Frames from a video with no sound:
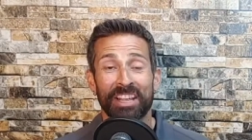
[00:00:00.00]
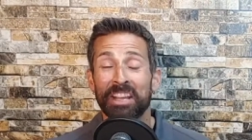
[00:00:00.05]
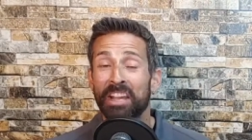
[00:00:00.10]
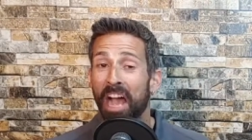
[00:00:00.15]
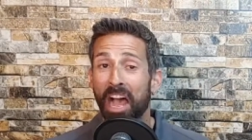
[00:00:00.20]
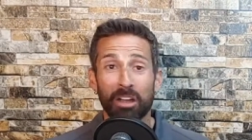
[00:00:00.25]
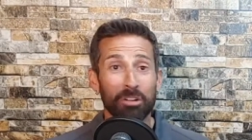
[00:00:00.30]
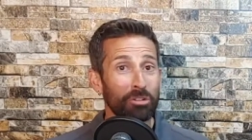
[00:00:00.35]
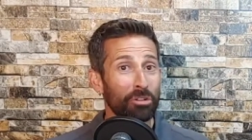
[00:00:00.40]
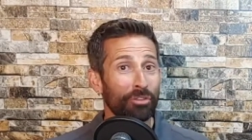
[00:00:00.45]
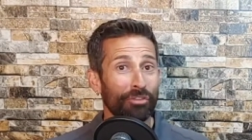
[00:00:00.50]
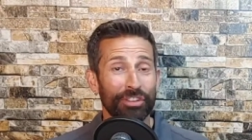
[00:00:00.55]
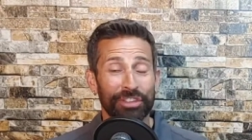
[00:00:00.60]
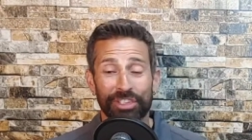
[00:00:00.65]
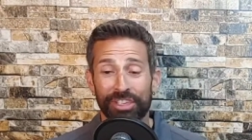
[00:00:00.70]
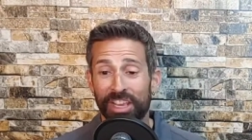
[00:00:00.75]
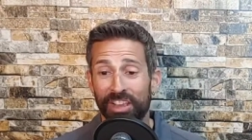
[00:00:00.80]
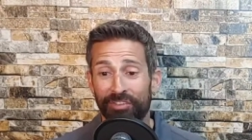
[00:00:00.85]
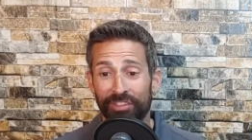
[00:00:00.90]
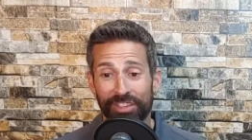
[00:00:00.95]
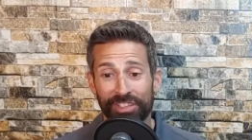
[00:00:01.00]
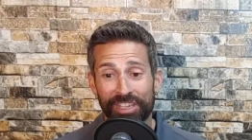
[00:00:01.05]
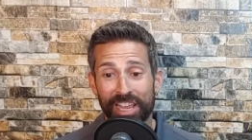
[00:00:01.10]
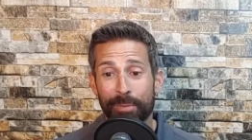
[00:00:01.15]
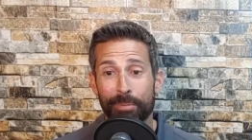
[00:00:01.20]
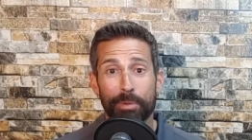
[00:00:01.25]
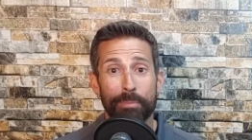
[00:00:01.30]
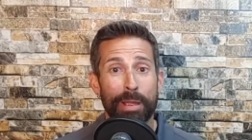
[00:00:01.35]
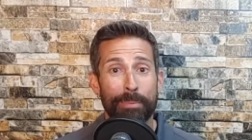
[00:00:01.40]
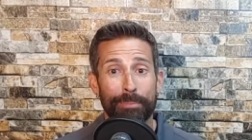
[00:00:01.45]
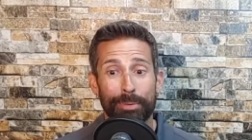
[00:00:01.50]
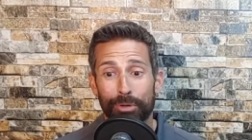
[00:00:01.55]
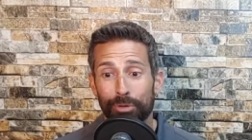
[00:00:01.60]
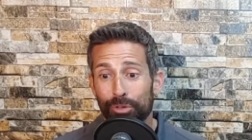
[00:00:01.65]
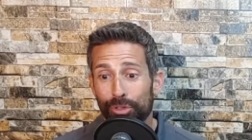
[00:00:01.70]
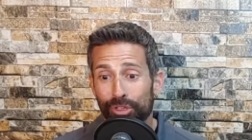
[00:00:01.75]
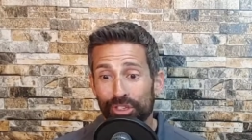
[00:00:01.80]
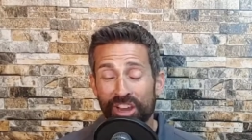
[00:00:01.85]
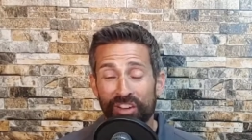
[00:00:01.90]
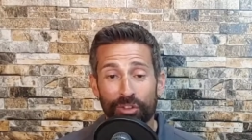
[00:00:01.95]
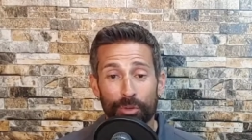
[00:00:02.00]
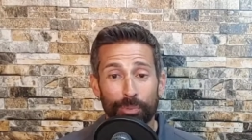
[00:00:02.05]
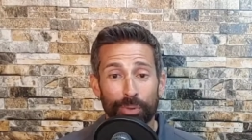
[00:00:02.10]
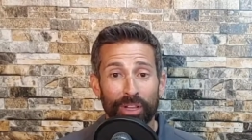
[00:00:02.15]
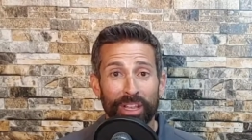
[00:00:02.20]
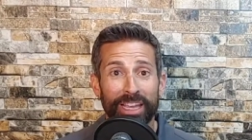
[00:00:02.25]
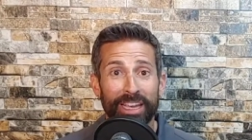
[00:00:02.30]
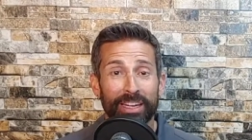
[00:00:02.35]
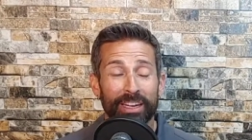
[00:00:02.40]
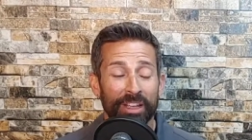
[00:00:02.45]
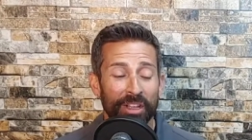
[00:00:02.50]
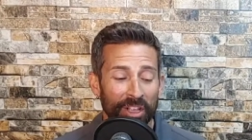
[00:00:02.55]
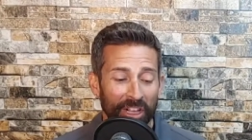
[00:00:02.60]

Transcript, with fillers: I don't know if it's, if a step on my producer's ever played